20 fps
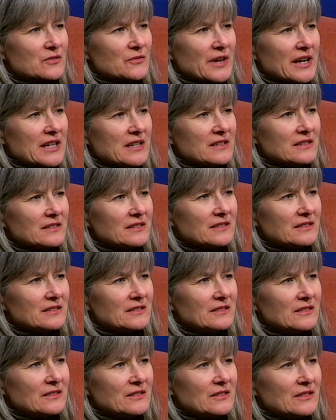right?
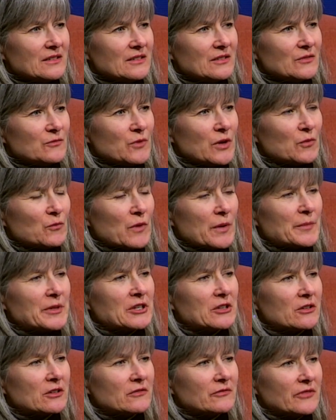When women
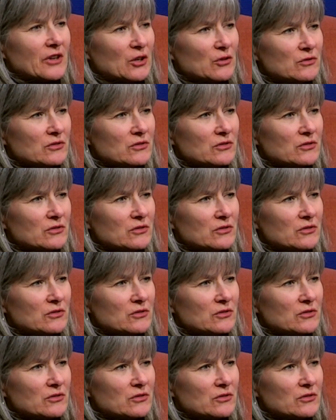could vote?